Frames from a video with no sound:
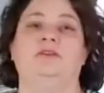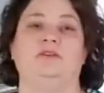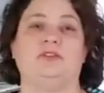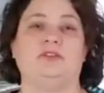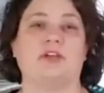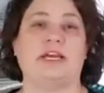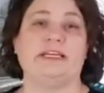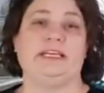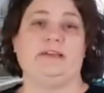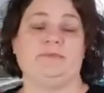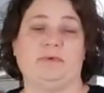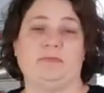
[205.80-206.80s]
to try to
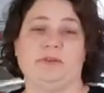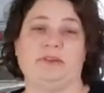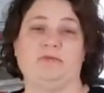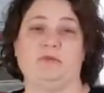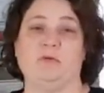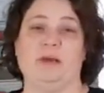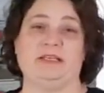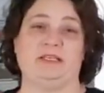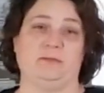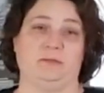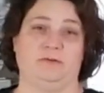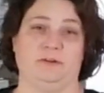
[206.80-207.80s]
keep up with the
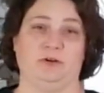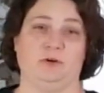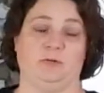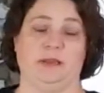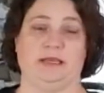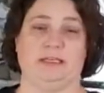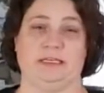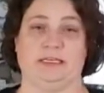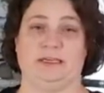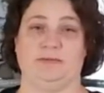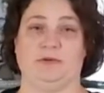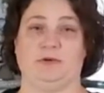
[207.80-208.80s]
momentum of the hoop and to
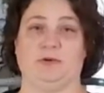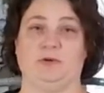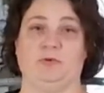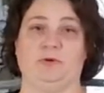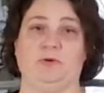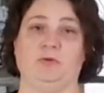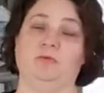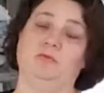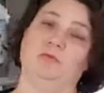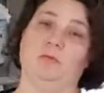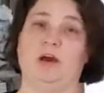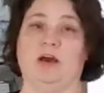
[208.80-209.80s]
keep the hoop
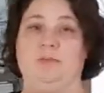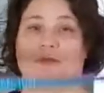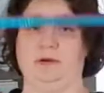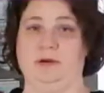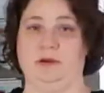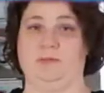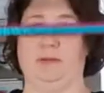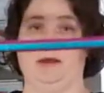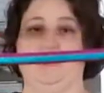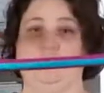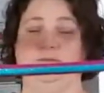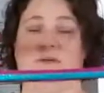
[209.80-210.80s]
up
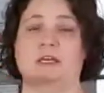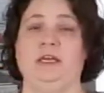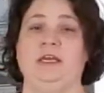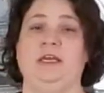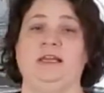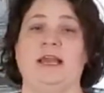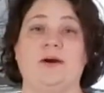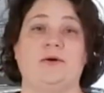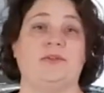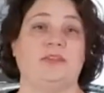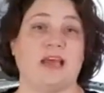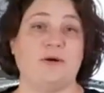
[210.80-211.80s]
above. Now
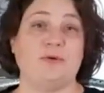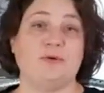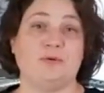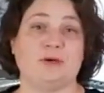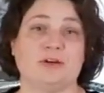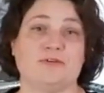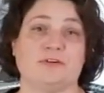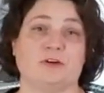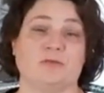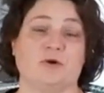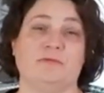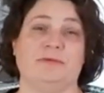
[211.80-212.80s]
that will work for a
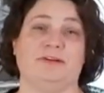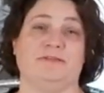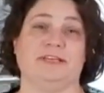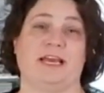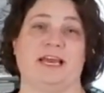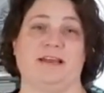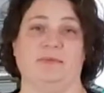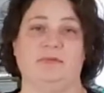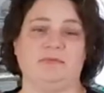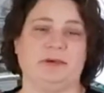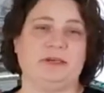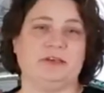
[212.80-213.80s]
moment of time,
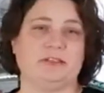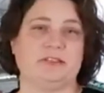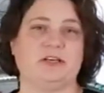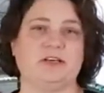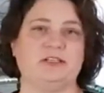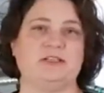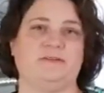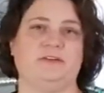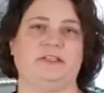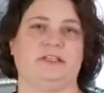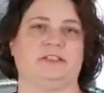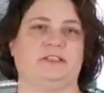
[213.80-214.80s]
but you'll start to
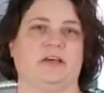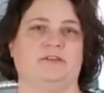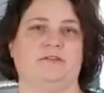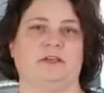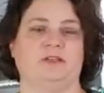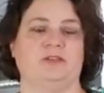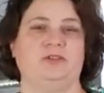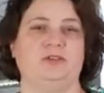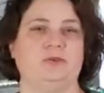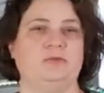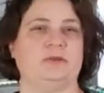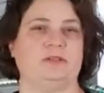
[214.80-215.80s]
feel yourself get
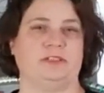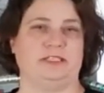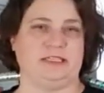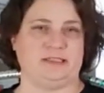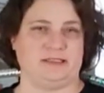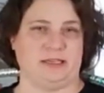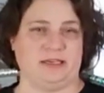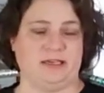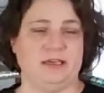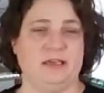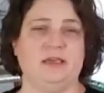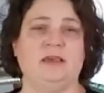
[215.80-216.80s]
super dizzy.
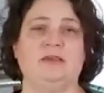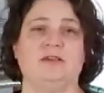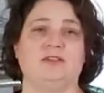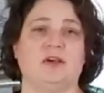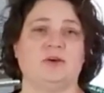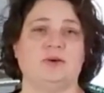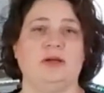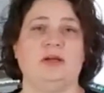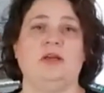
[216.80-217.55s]
So